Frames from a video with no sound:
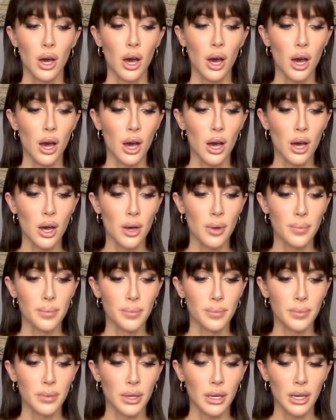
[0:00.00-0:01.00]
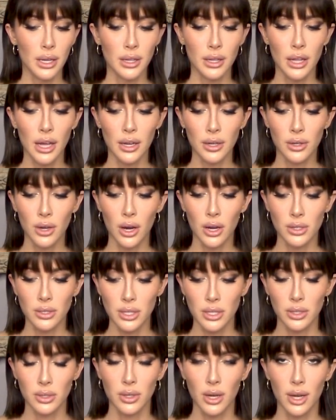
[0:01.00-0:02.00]
Um, and that
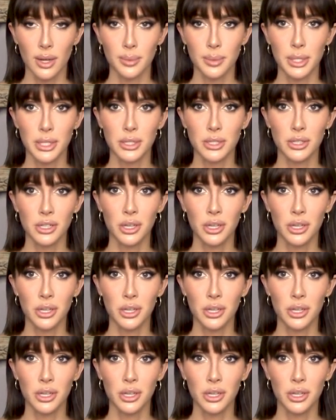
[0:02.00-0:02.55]
cocktail got me too.